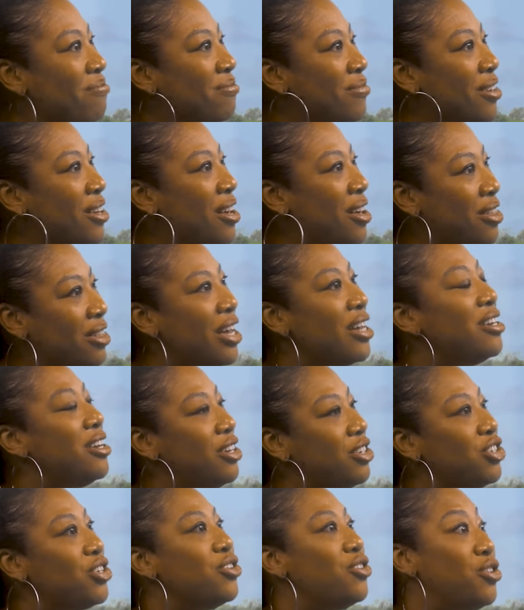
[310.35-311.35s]
Yes. They
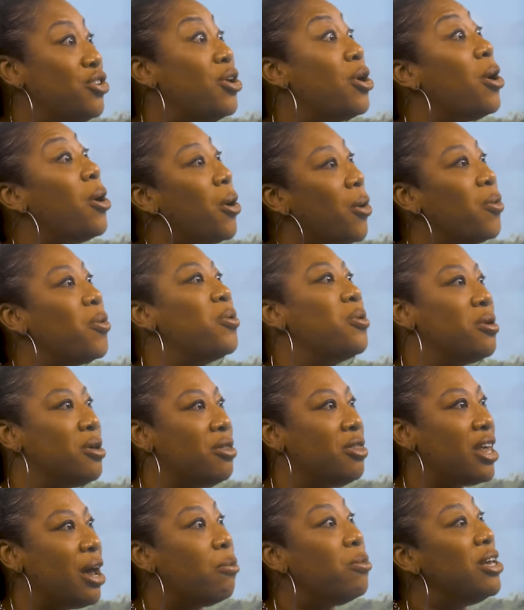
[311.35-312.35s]
need to know
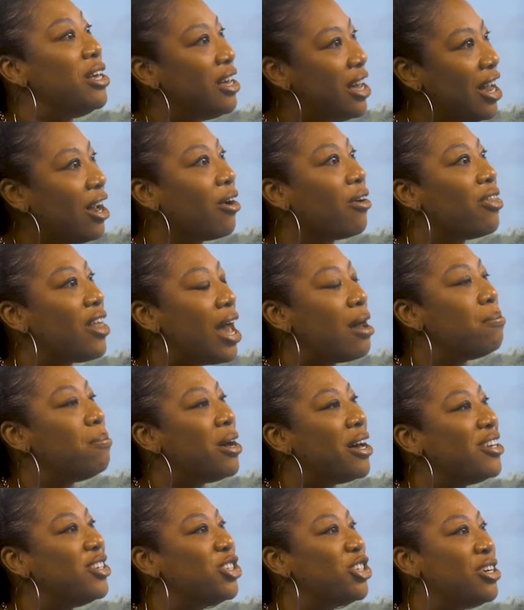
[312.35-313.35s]
that we care that
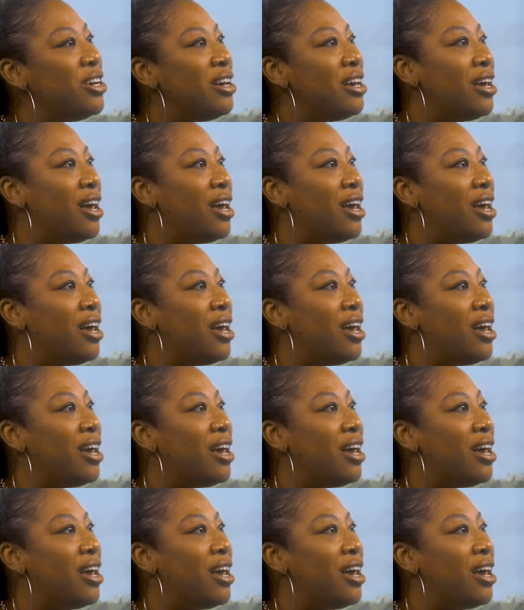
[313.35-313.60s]
much.